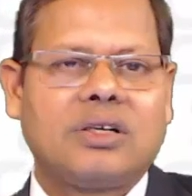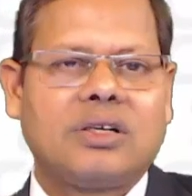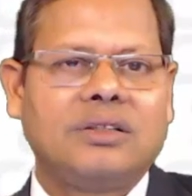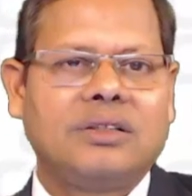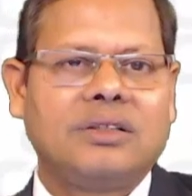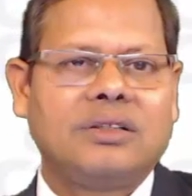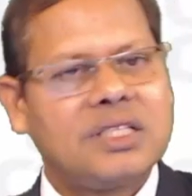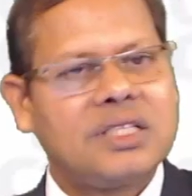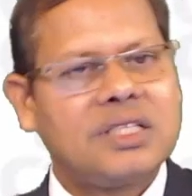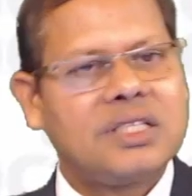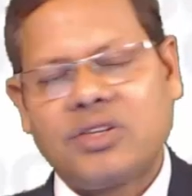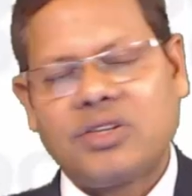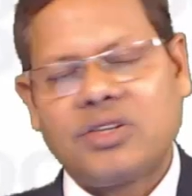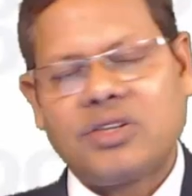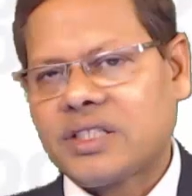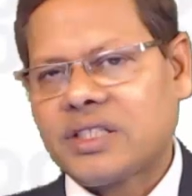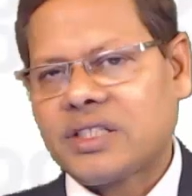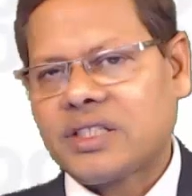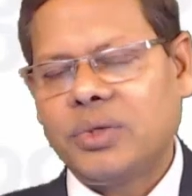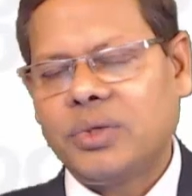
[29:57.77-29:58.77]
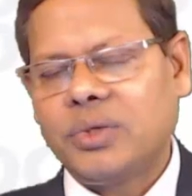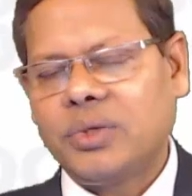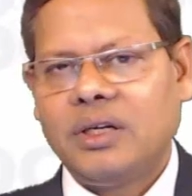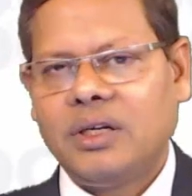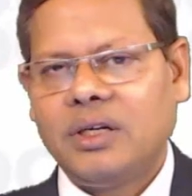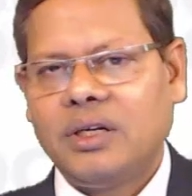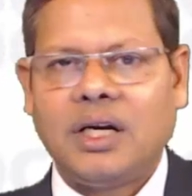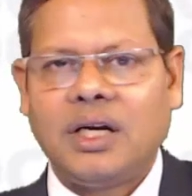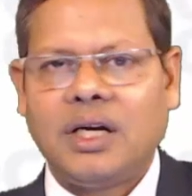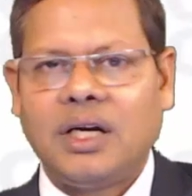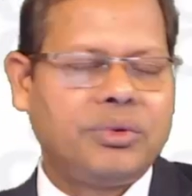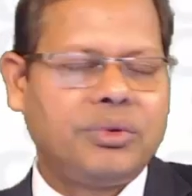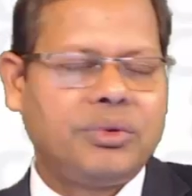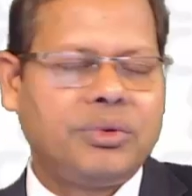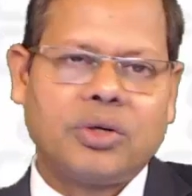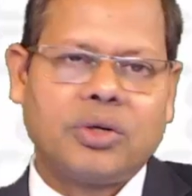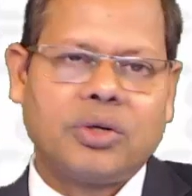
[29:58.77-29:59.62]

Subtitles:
this is taxable and we want to